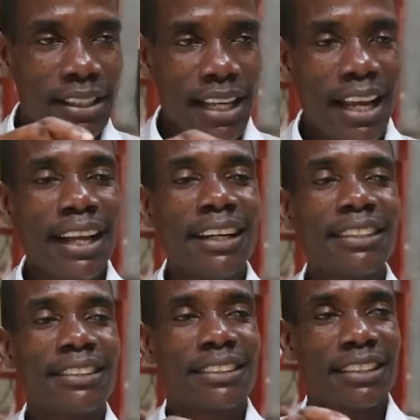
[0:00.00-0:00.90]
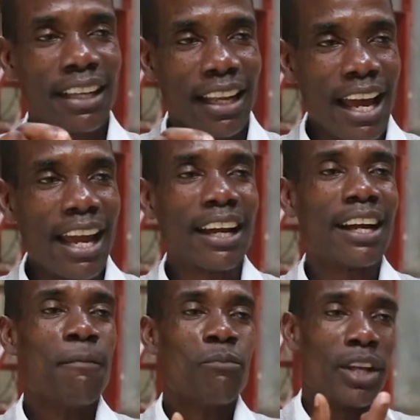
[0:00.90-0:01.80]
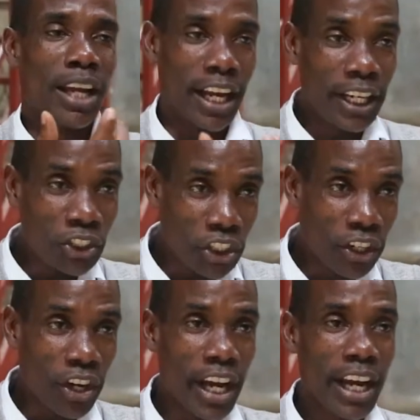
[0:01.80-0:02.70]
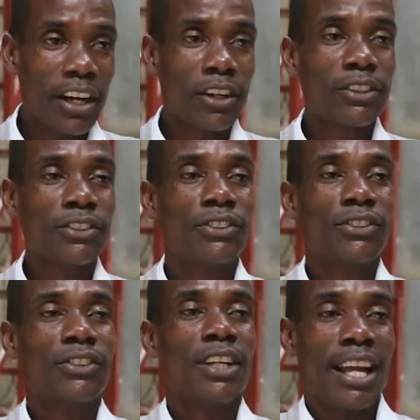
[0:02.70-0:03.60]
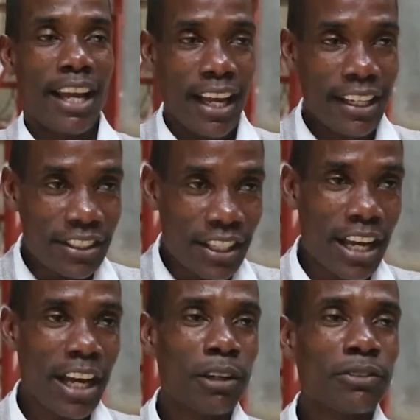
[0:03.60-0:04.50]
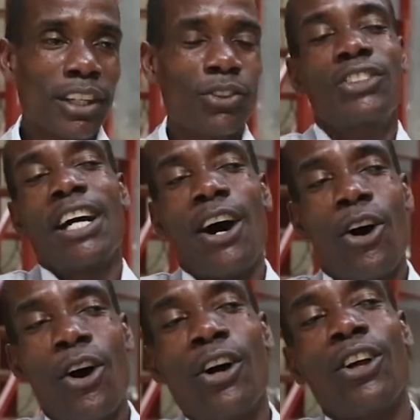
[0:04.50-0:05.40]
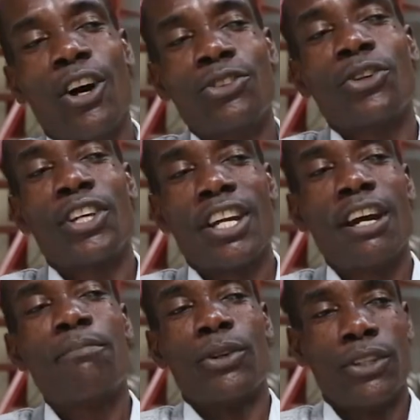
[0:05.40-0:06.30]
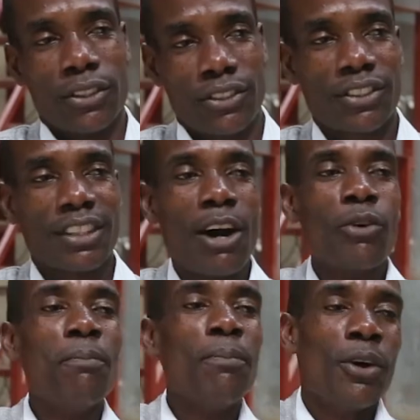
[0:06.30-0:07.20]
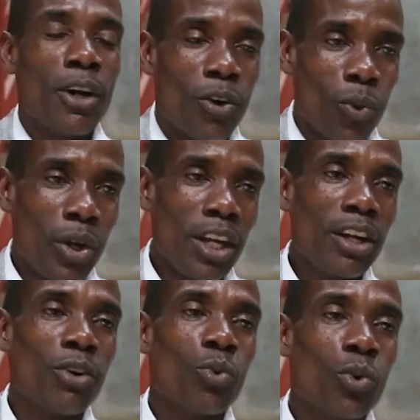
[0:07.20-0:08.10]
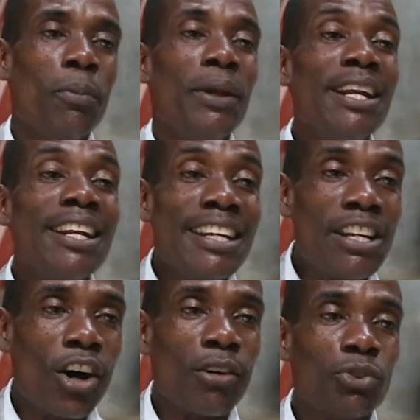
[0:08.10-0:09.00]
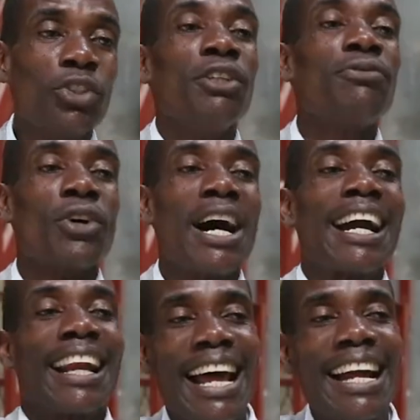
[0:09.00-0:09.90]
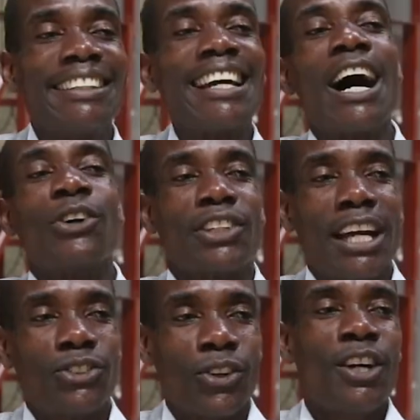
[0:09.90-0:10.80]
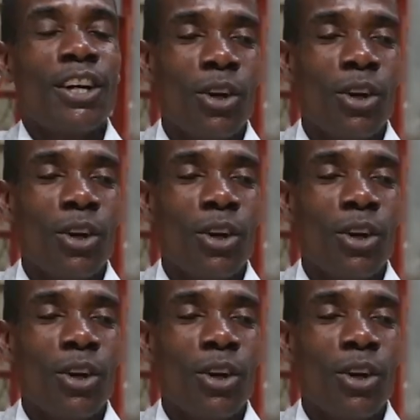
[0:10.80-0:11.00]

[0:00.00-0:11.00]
things like engine oils, ATFs. Those are all auto care products that we will be in need of to give to our client outside. So